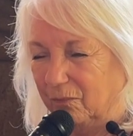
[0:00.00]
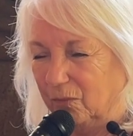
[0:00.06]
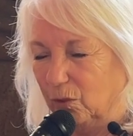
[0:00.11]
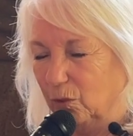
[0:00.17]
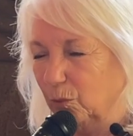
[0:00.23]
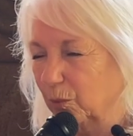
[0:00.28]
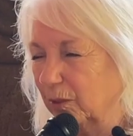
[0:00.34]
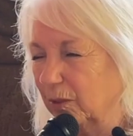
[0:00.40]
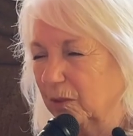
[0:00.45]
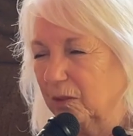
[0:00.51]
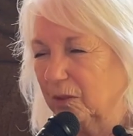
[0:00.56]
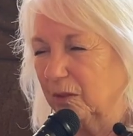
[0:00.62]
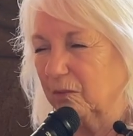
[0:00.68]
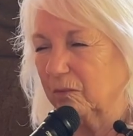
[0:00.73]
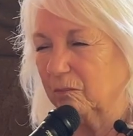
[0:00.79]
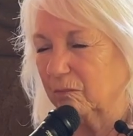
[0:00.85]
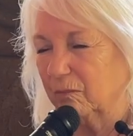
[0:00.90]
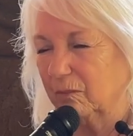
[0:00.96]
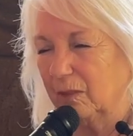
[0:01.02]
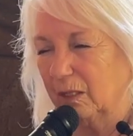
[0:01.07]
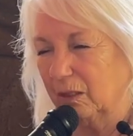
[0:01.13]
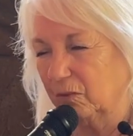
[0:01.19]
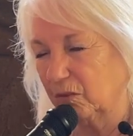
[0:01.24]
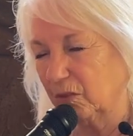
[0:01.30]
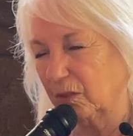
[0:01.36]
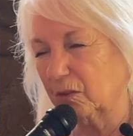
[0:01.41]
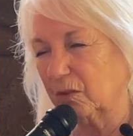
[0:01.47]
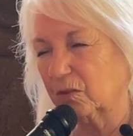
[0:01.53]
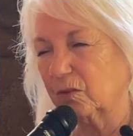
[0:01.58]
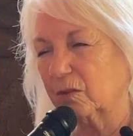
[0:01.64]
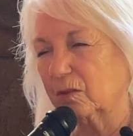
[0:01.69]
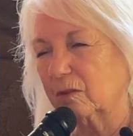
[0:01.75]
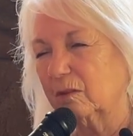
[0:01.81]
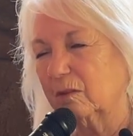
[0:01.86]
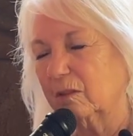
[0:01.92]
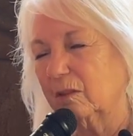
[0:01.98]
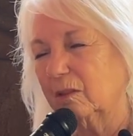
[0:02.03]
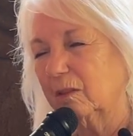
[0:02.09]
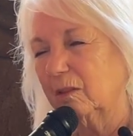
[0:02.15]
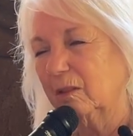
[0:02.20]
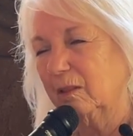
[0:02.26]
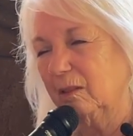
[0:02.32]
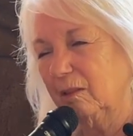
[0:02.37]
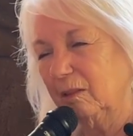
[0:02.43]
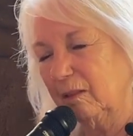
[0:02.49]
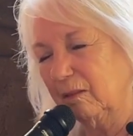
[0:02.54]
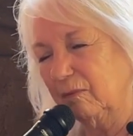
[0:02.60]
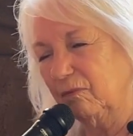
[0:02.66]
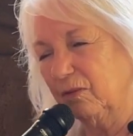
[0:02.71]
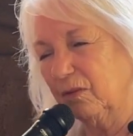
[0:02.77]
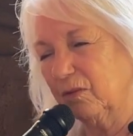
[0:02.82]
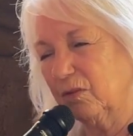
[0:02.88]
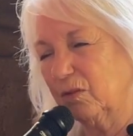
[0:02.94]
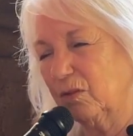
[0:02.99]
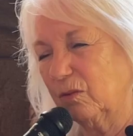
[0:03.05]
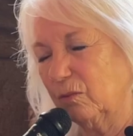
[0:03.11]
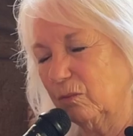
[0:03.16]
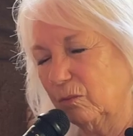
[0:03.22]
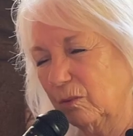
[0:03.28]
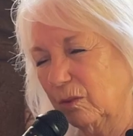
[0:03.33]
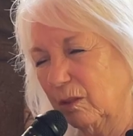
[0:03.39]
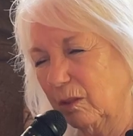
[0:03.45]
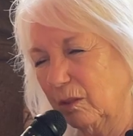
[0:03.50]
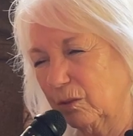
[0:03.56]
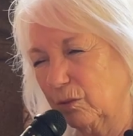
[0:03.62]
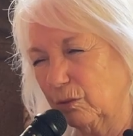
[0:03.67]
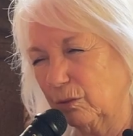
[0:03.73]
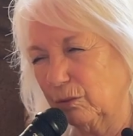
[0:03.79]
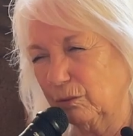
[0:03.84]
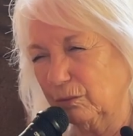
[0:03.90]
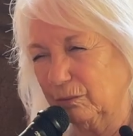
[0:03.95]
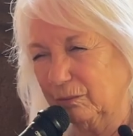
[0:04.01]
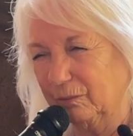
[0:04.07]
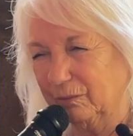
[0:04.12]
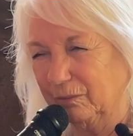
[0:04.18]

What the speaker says: You wouldn't exist if this were not true.